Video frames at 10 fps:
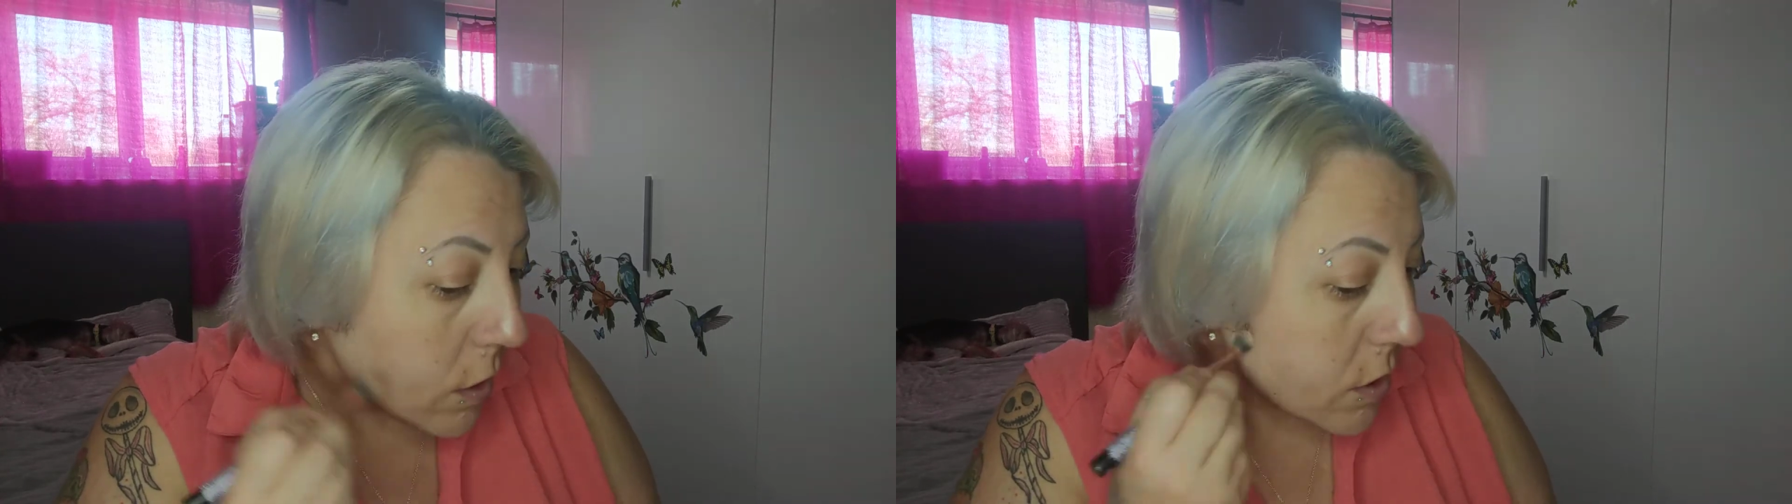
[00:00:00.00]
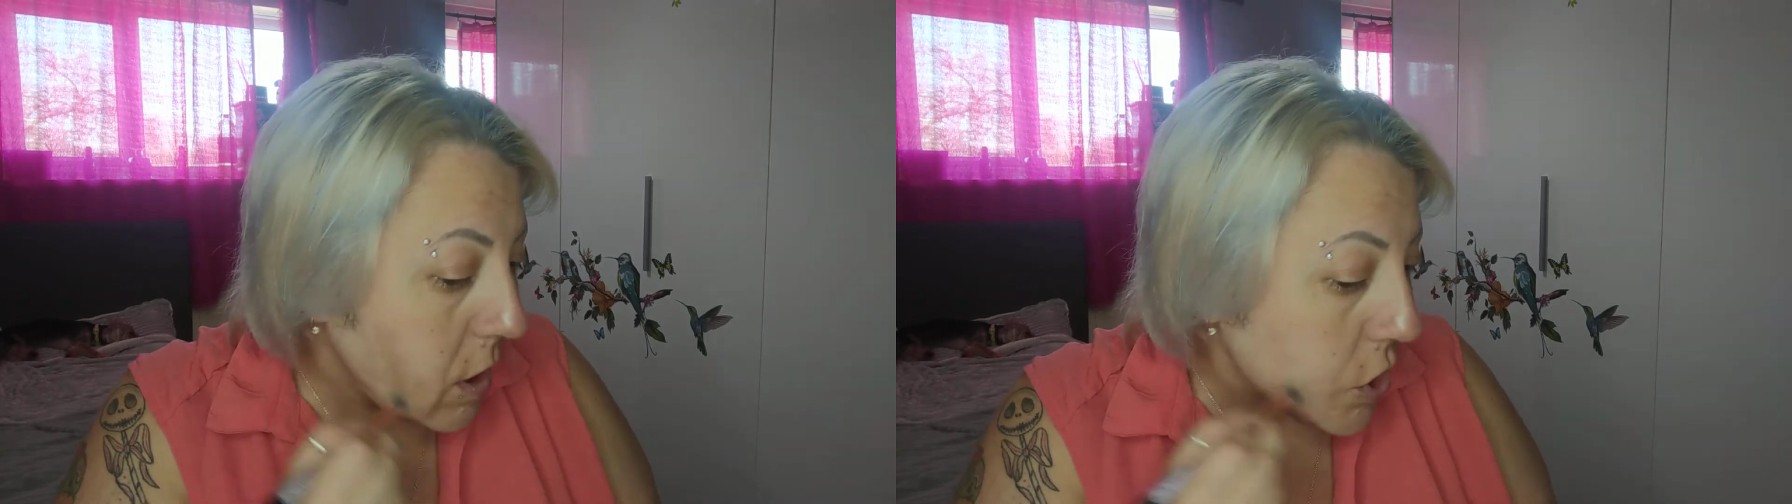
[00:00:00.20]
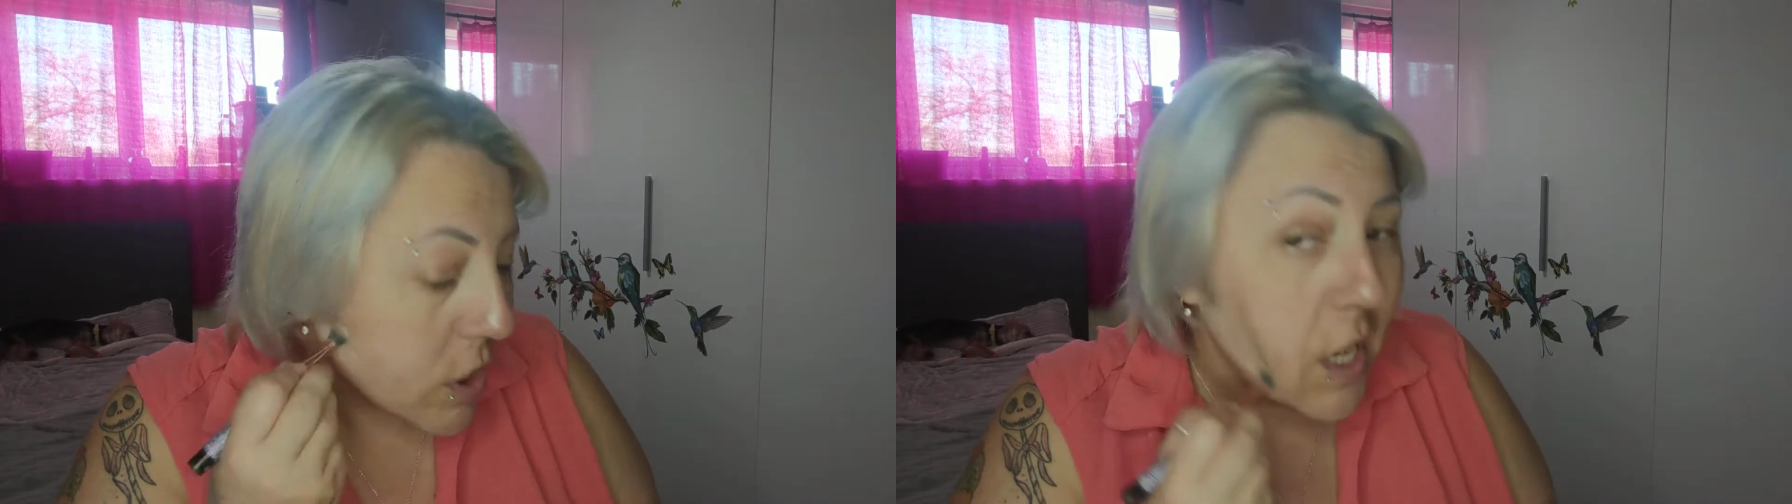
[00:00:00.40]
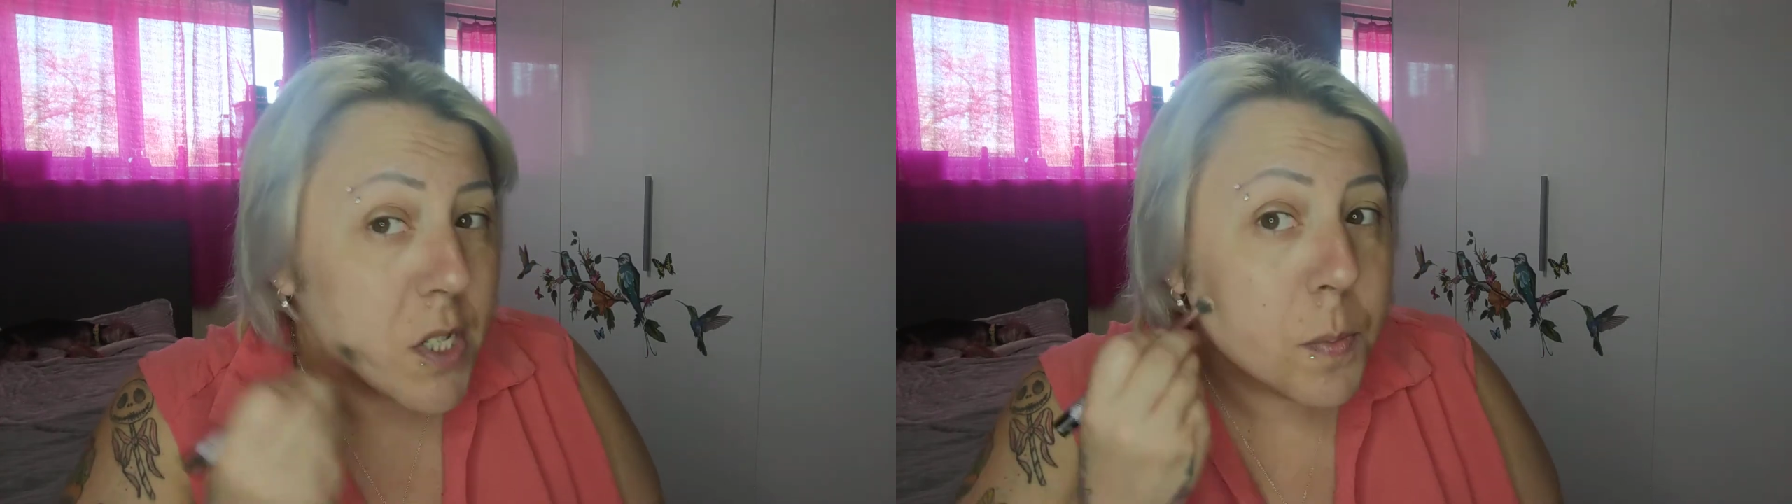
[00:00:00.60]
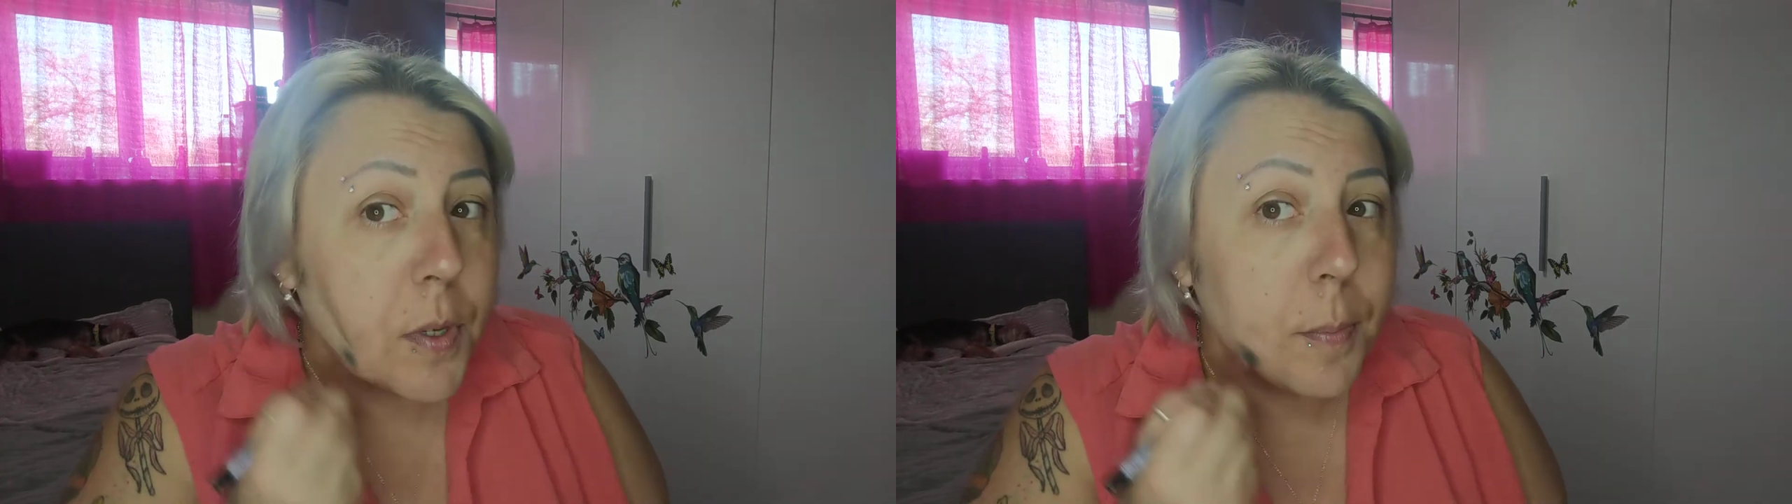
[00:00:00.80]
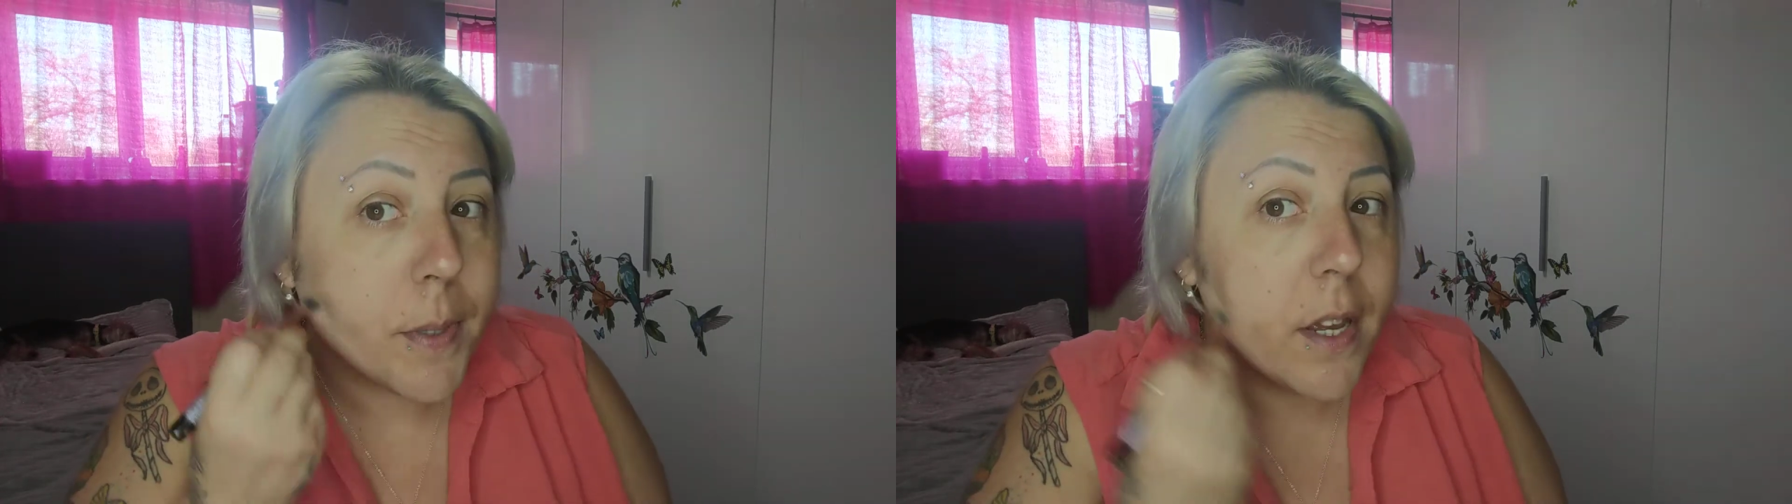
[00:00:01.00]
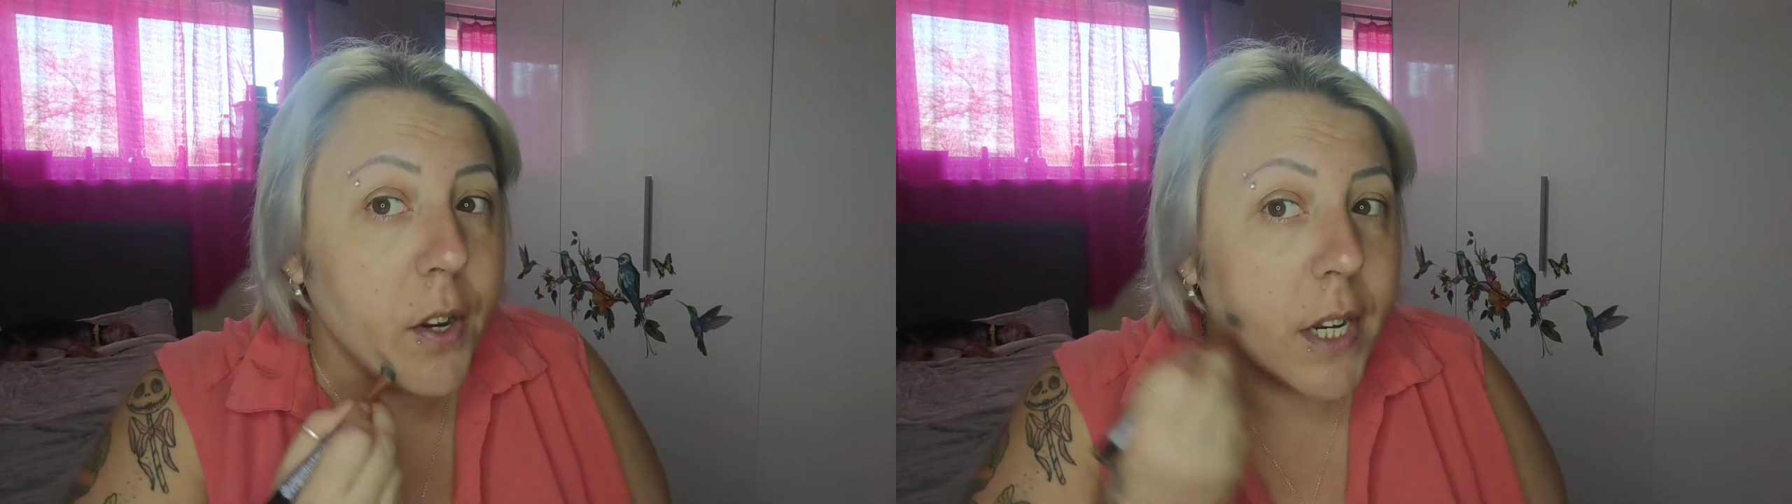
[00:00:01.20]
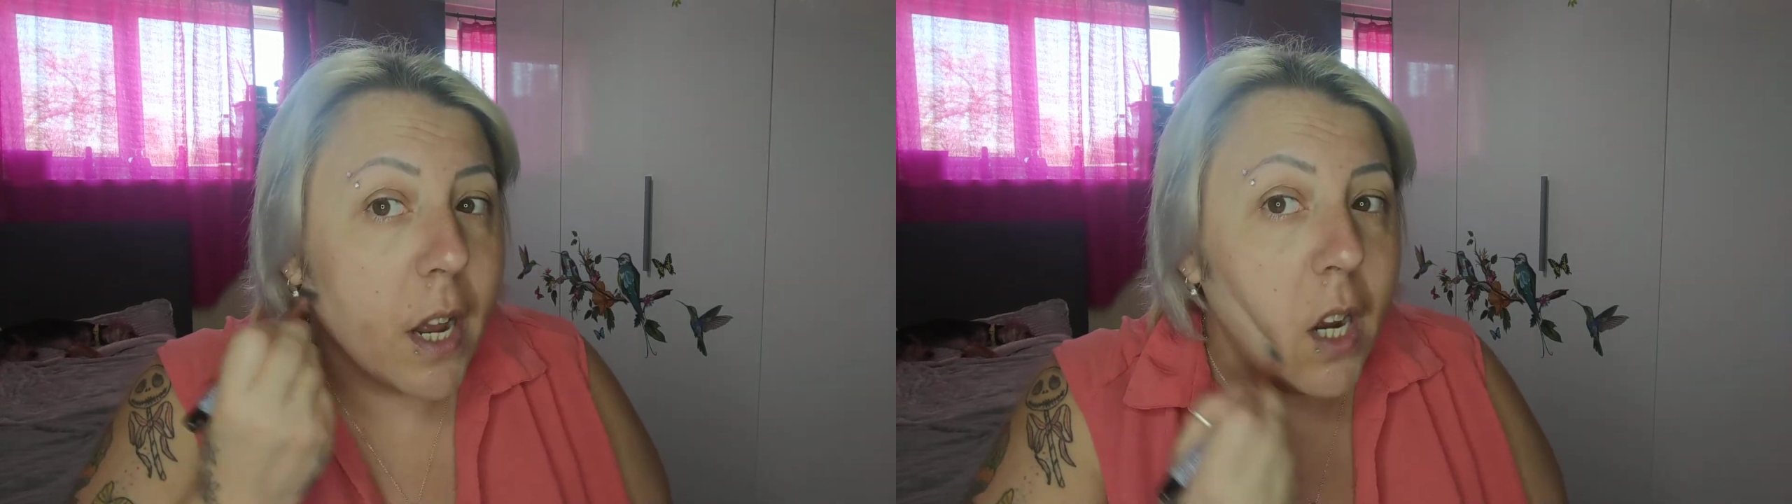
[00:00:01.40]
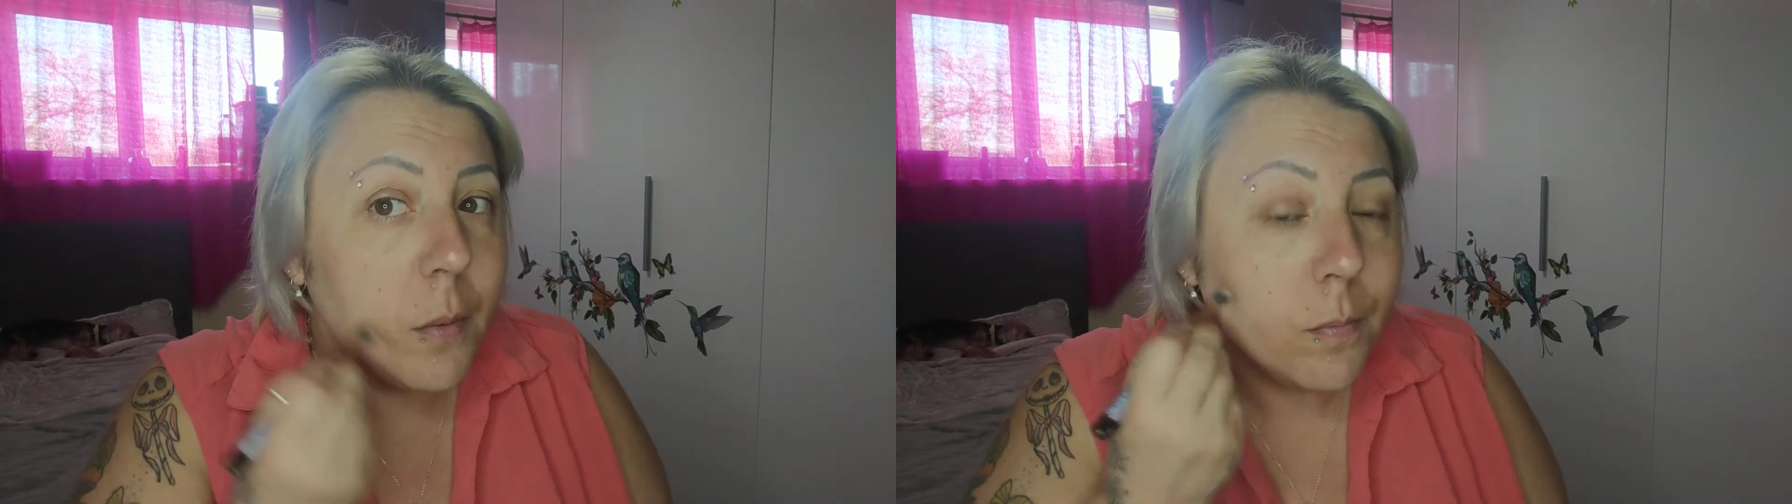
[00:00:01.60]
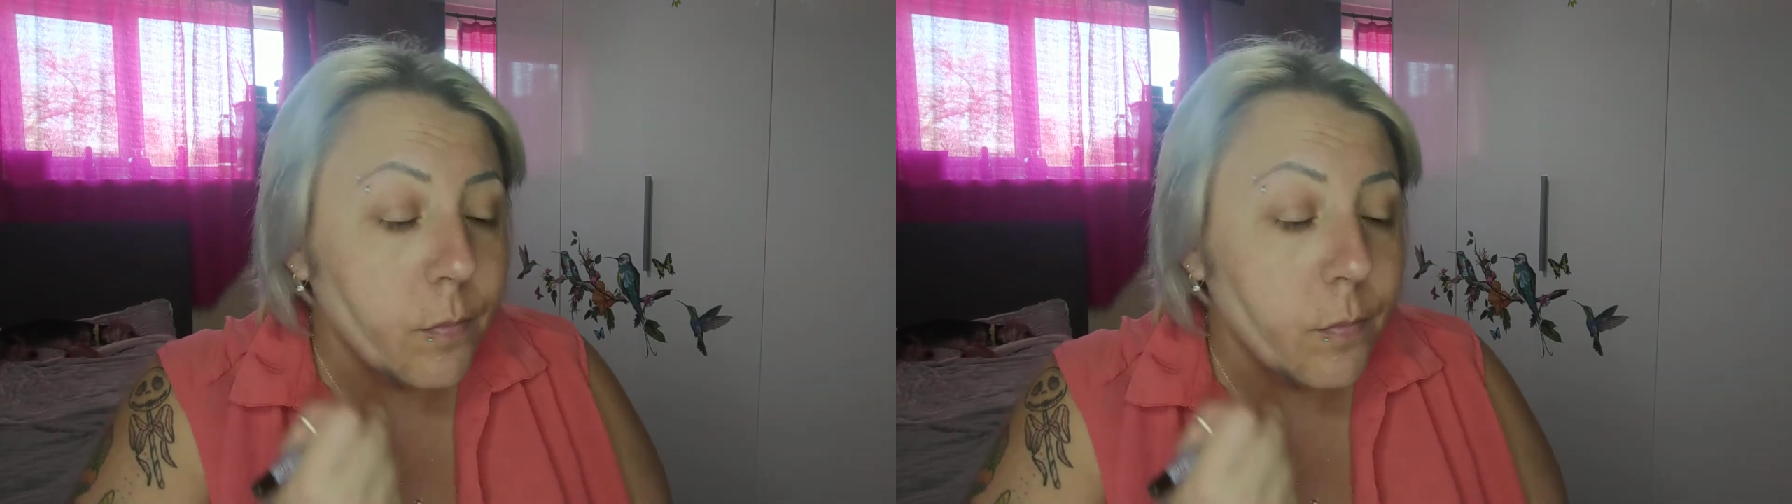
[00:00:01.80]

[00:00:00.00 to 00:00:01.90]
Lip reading: So I just like to put a bit on here